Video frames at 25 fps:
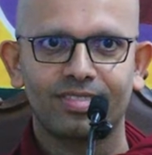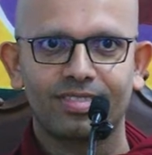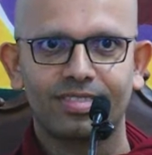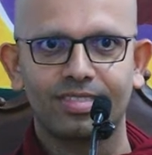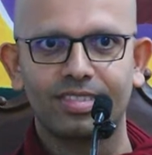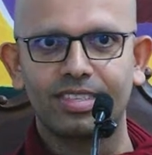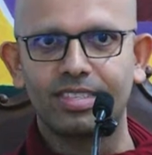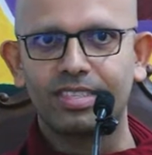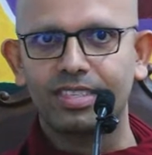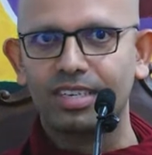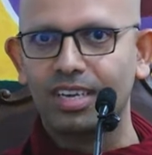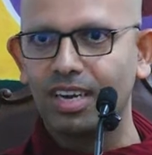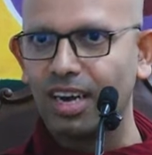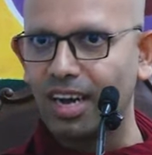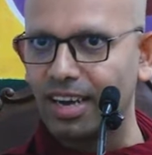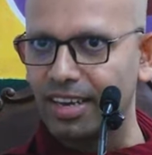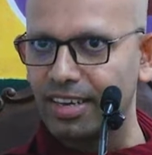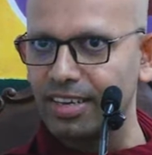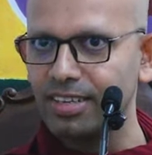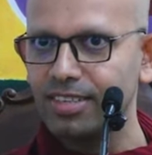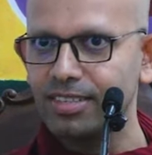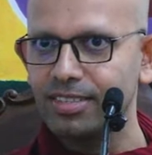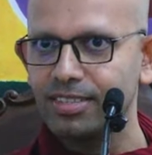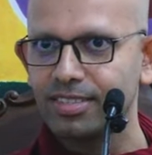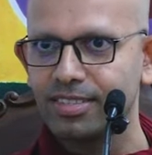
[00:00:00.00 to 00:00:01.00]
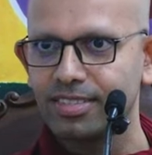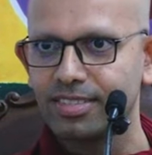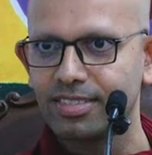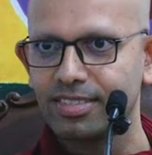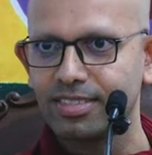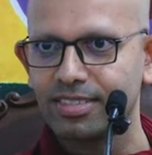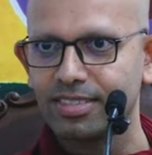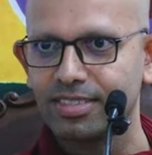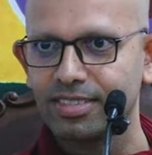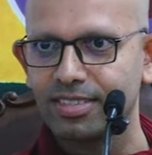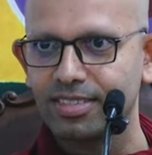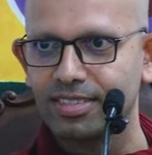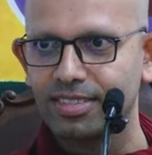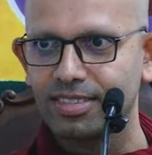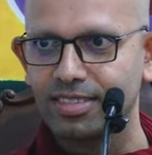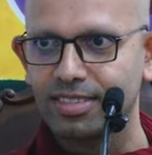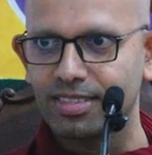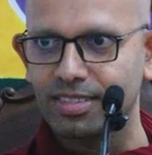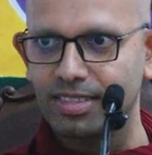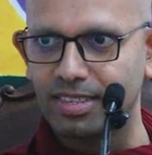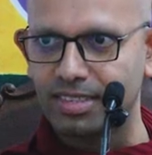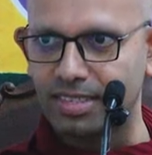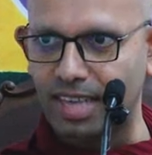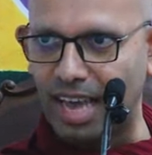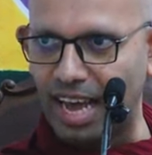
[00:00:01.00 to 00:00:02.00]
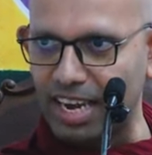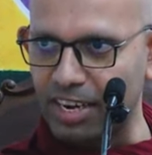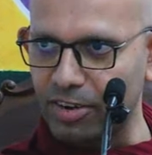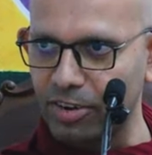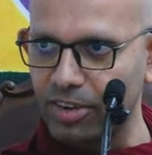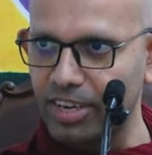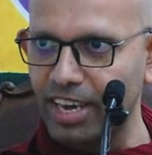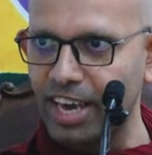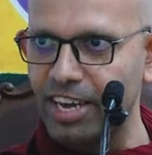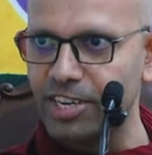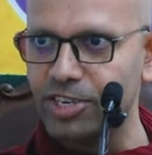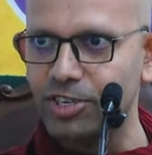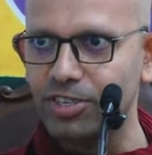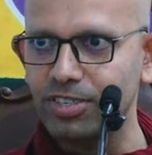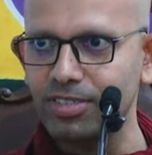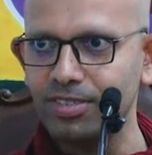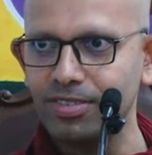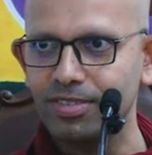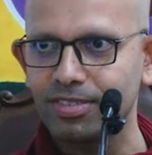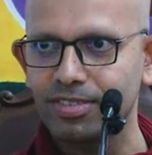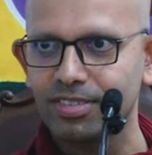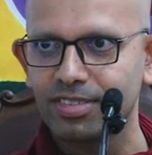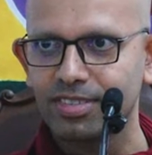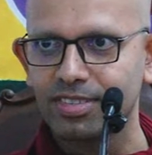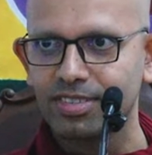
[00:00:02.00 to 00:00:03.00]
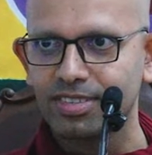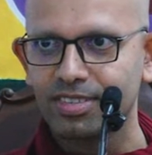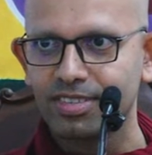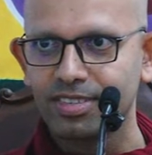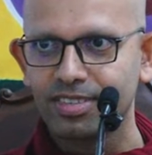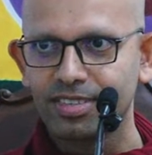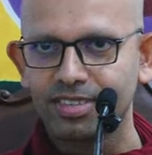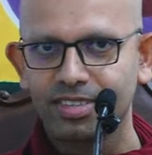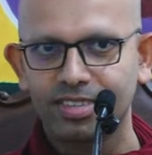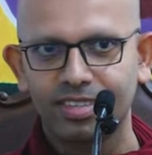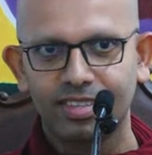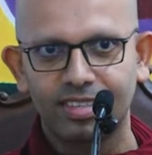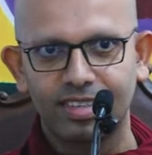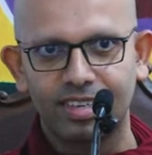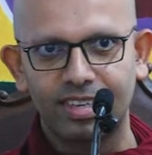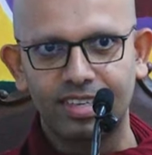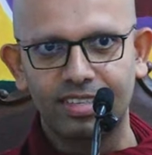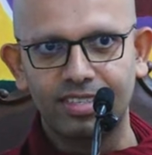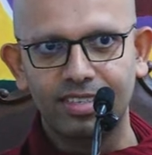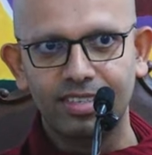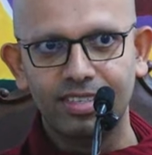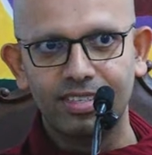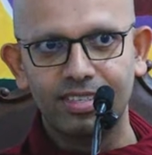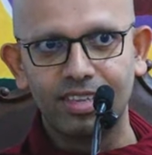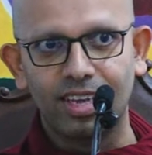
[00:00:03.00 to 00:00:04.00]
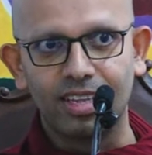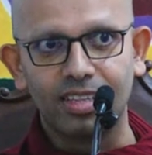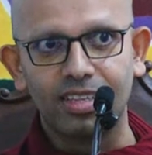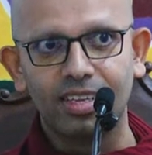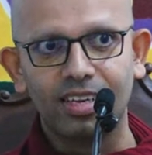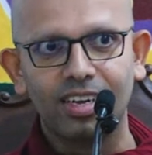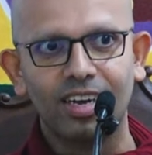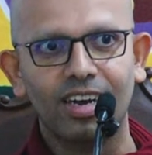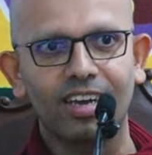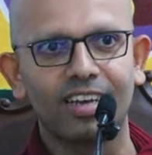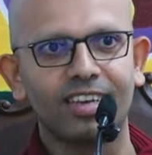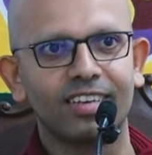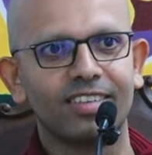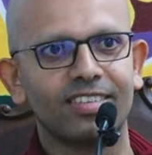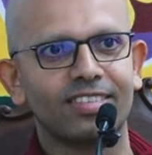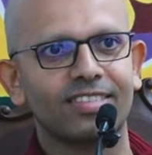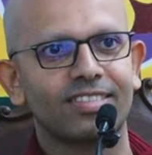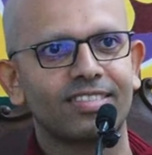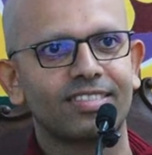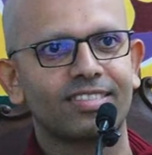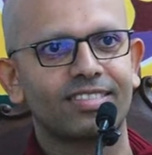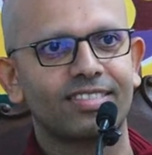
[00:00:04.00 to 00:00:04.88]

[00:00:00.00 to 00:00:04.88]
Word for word: This kaya, this aggregation, is a satkaya.